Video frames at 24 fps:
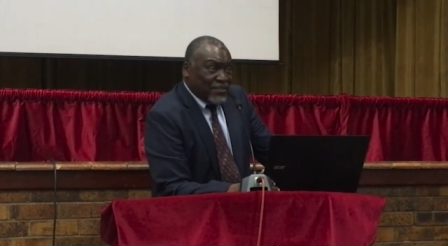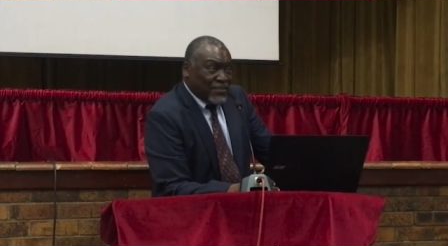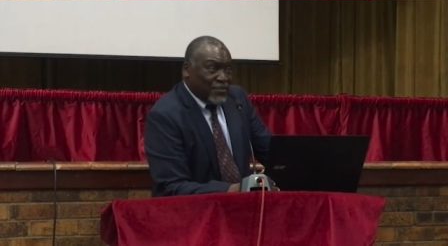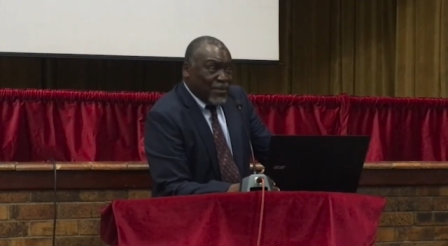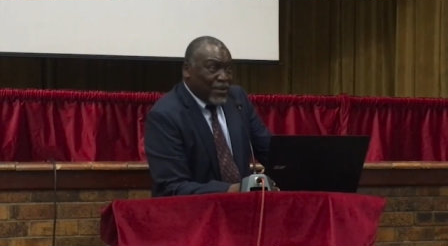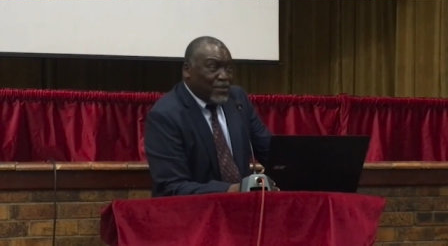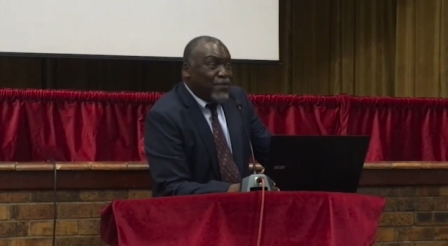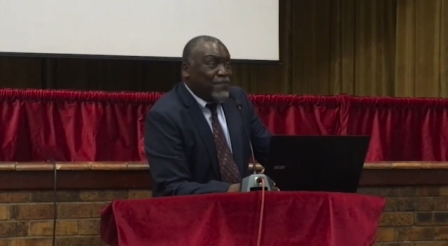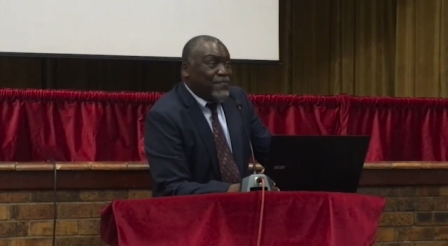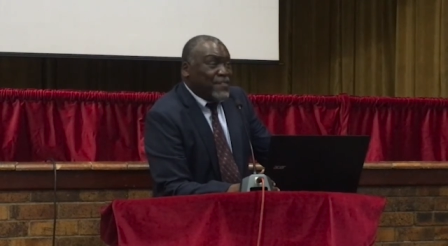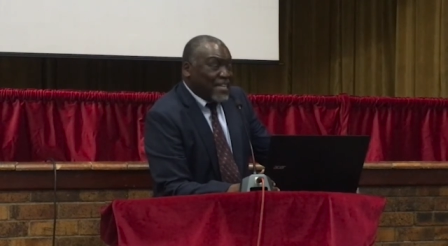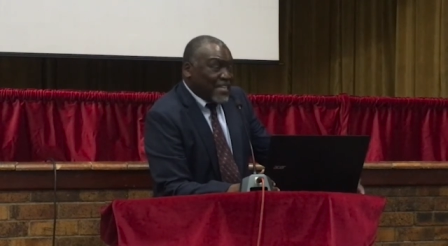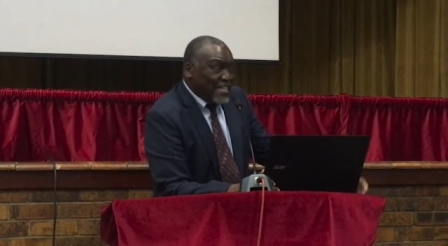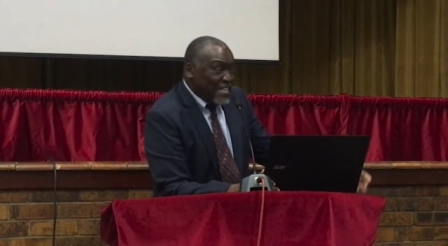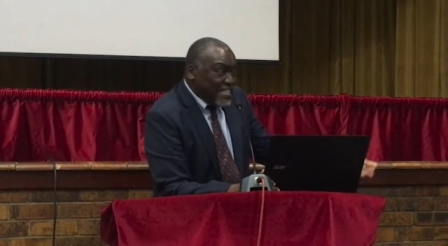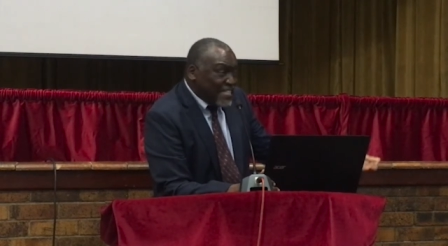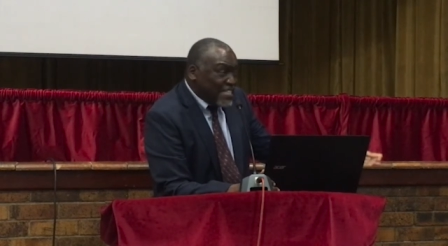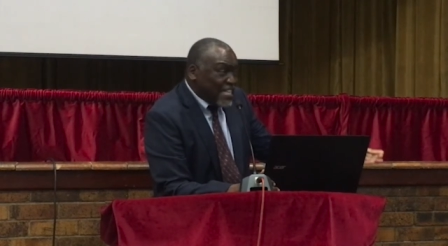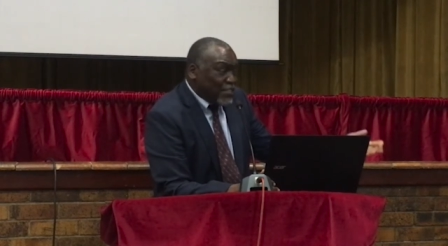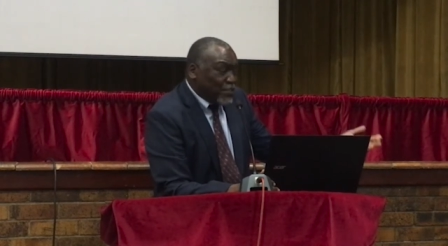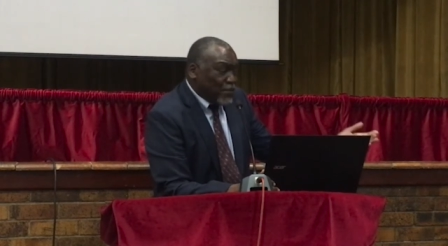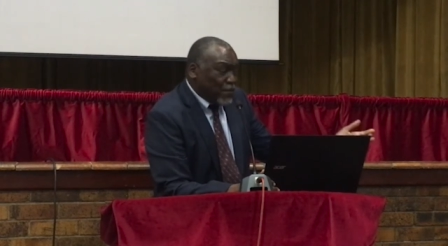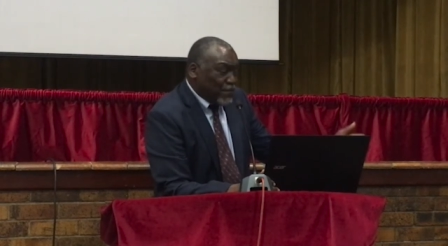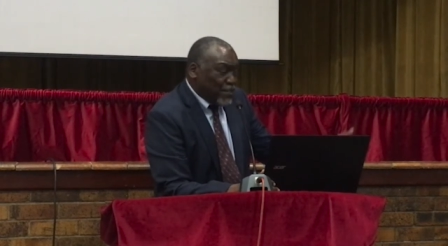one of the
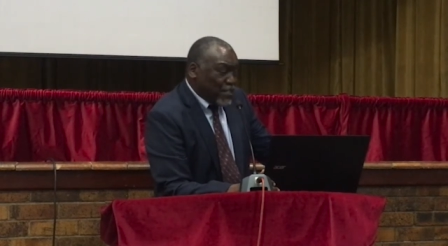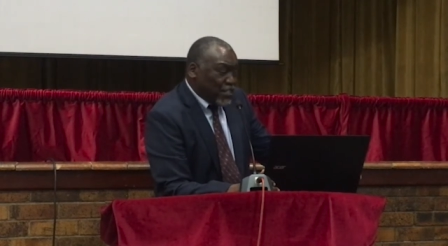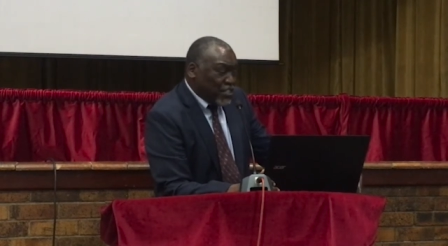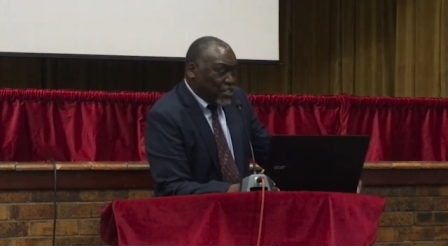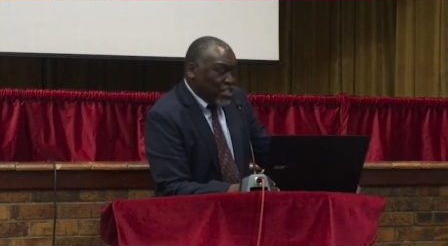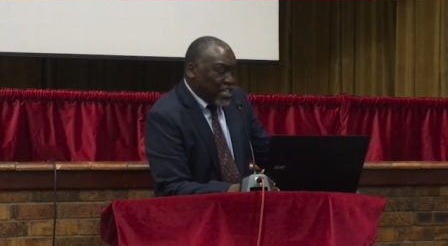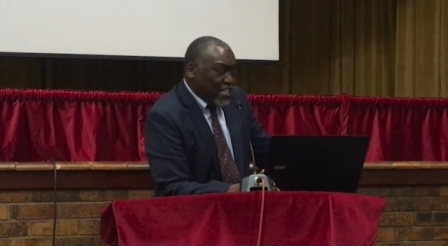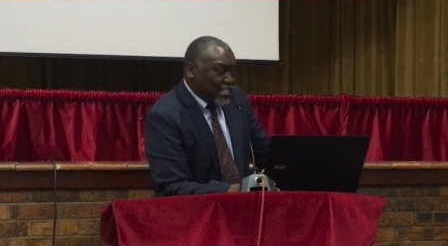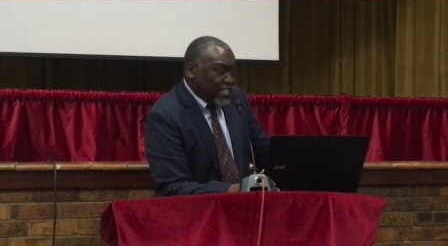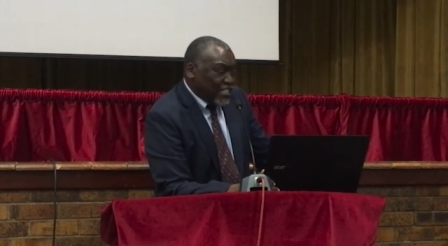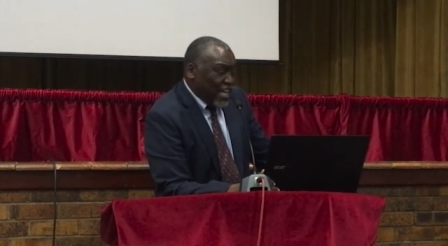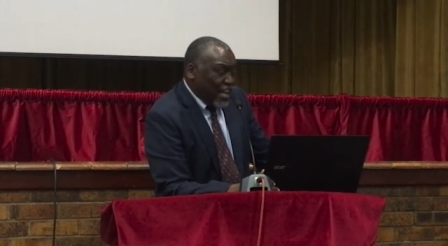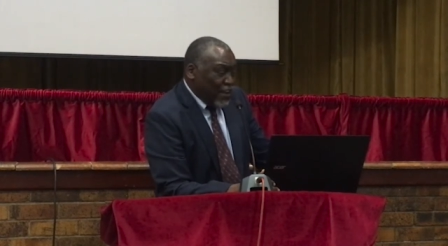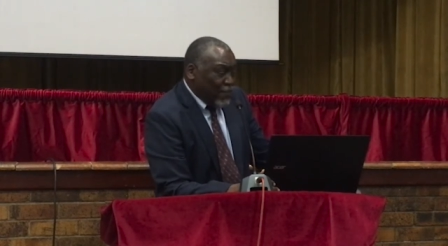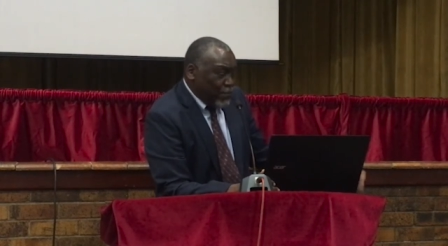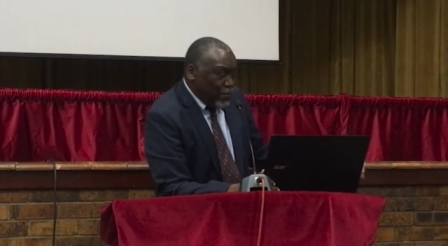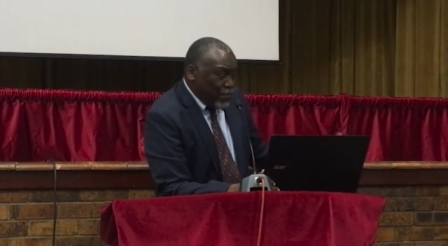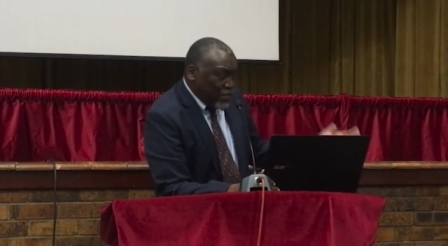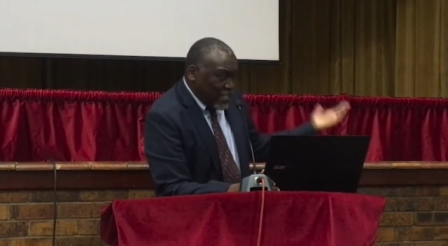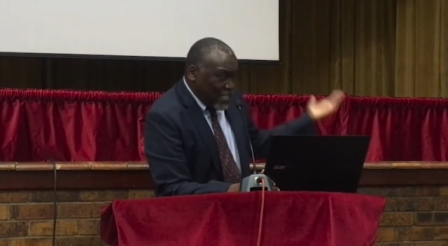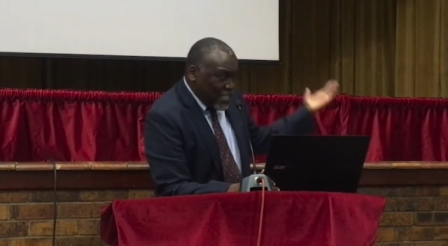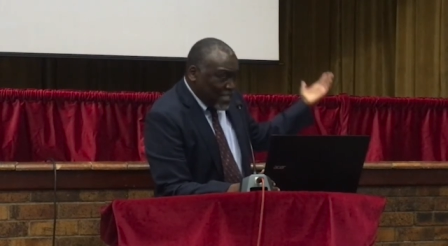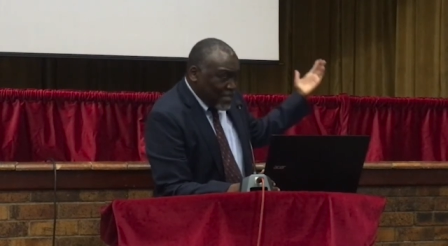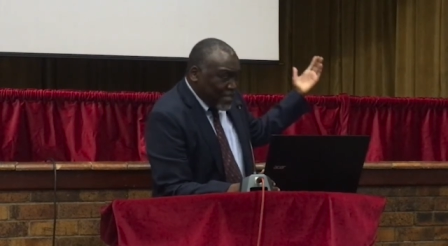leaders of the church, I've
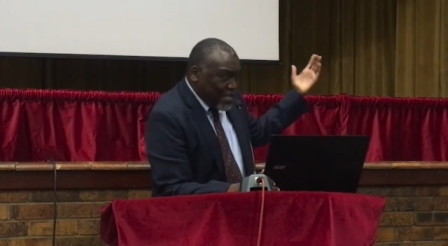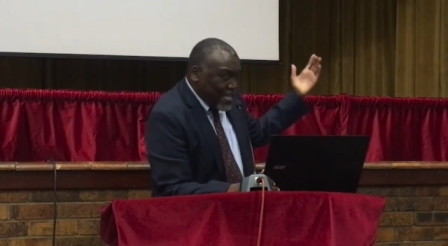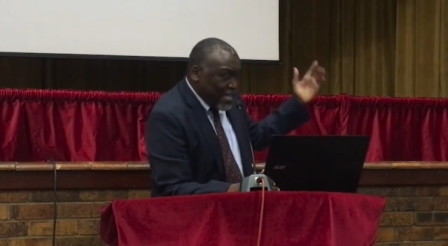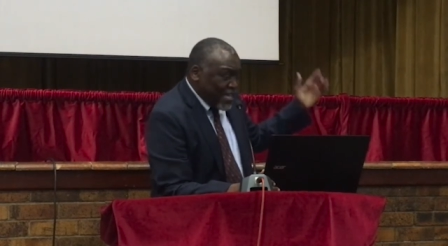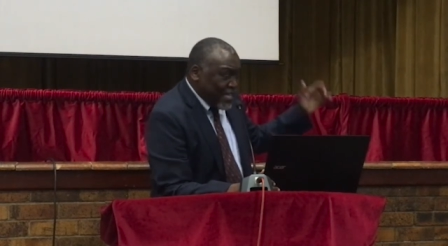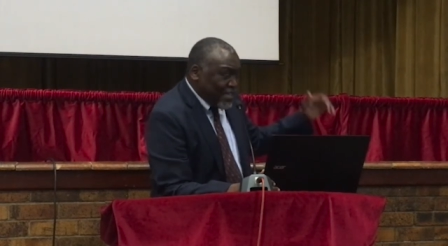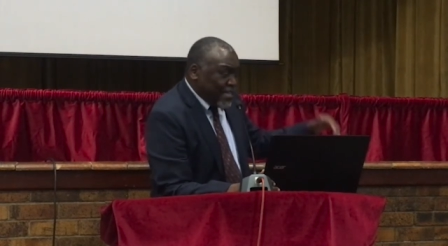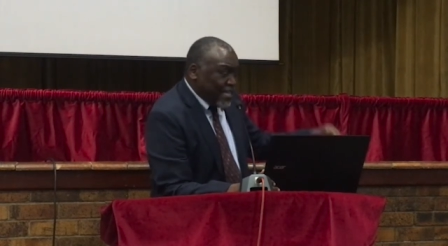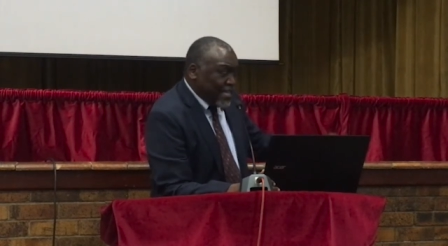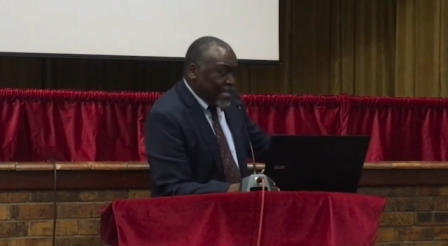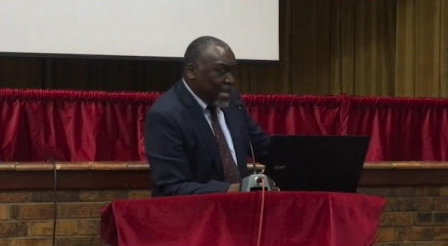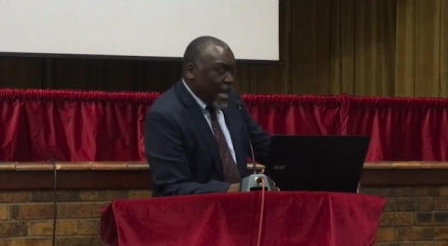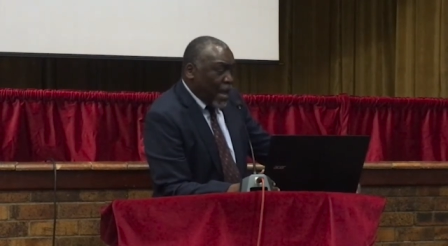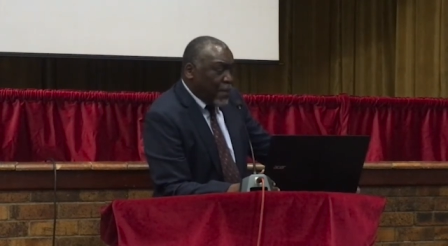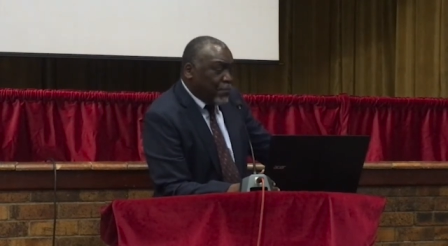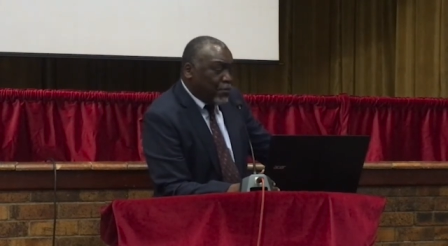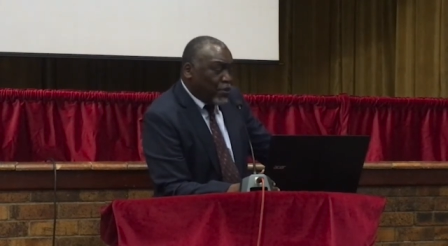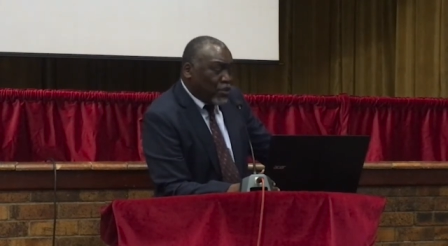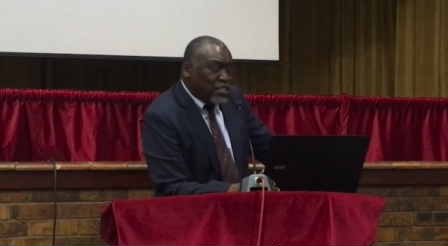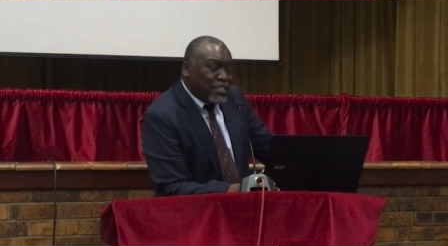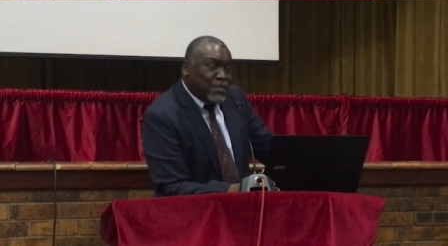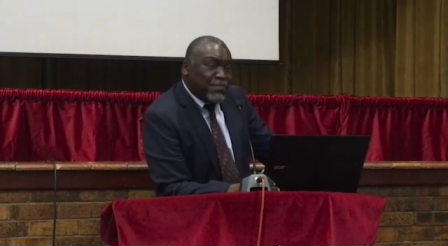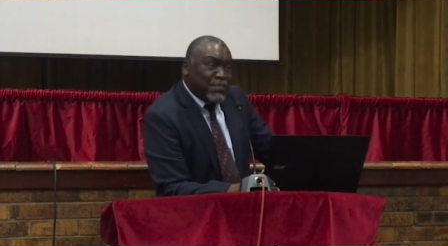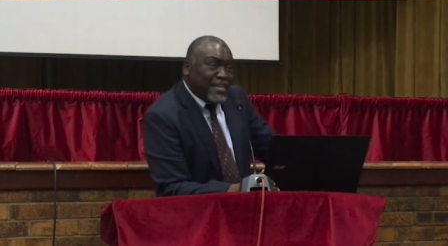put in there the
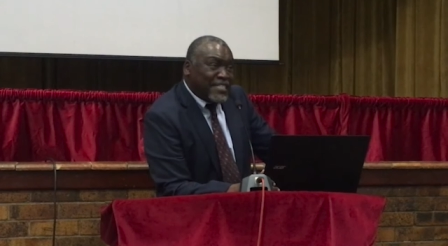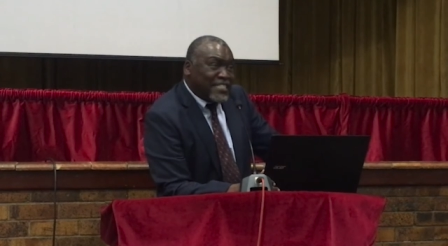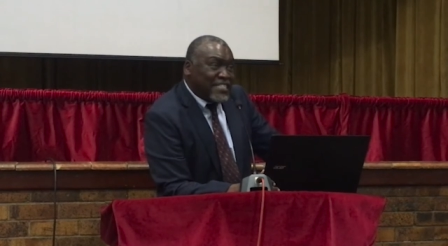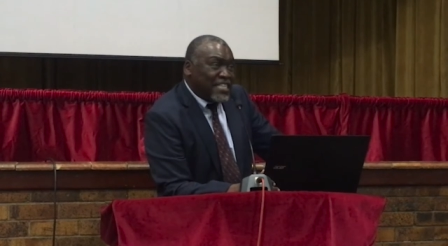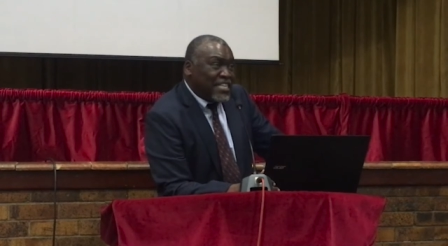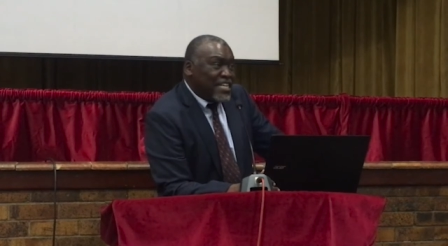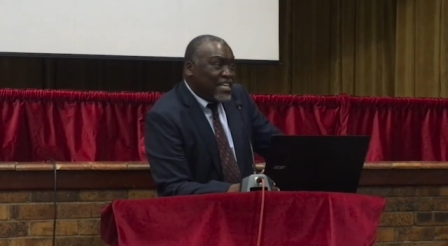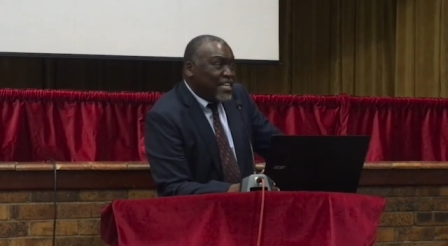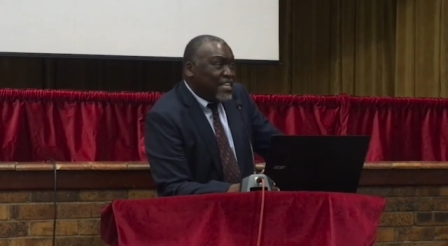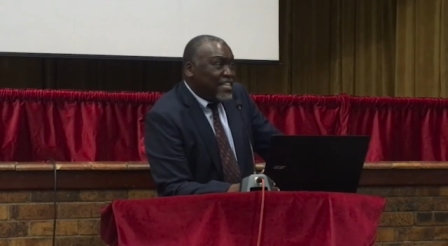approximate